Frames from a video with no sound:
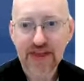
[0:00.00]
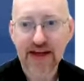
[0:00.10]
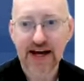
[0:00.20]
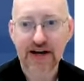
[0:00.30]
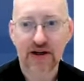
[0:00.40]

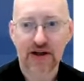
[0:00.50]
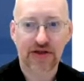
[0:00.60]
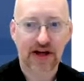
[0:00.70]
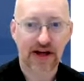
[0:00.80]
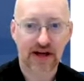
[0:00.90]

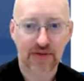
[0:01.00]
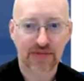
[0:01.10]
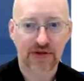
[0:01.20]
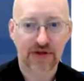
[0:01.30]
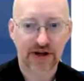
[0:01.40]

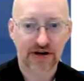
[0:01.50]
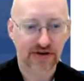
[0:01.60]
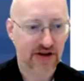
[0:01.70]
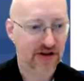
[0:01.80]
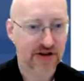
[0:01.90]

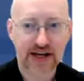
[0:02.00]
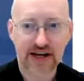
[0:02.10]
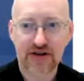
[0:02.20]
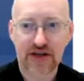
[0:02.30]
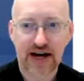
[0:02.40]
There's a
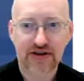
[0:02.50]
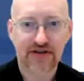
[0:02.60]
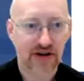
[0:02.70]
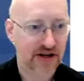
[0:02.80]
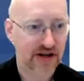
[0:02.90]
link to
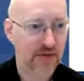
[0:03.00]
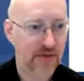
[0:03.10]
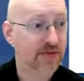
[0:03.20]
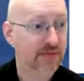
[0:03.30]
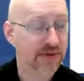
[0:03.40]
that in a
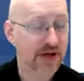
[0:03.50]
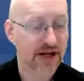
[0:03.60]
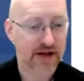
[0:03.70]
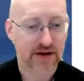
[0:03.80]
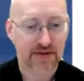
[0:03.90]
number of
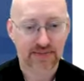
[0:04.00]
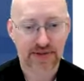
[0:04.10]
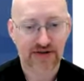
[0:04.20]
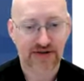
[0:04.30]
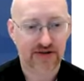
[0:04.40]

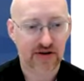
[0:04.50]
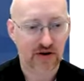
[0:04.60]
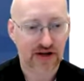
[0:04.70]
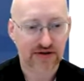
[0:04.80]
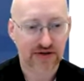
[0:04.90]
places
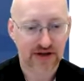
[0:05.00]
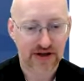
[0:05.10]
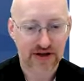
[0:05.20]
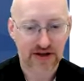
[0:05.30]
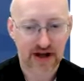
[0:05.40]
across
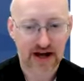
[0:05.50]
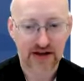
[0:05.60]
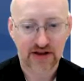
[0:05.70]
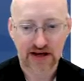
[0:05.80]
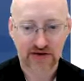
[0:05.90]
the
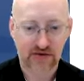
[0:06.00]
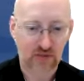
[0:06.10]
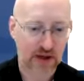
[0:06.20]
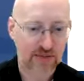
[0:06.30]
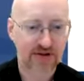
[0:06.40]
Highline
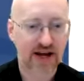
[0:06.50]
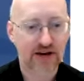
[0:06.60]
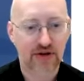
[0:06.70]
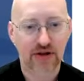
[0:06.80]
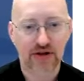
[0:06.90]

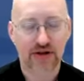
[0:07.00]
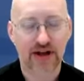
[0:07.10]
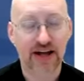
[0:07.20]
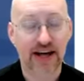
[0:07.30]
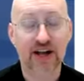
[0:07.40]
website.
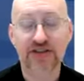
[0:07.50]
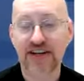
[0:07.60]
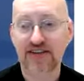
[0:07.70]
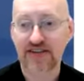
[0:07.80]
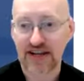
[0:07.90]
The
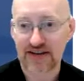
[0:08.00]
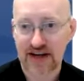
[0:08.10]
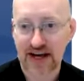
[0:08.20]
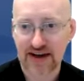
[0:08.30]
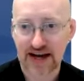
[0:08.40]
LTC
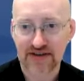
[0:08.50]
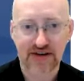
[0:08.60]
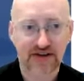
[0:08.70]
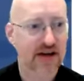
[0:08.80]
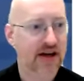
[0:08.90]
site has
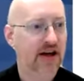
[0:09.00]
it.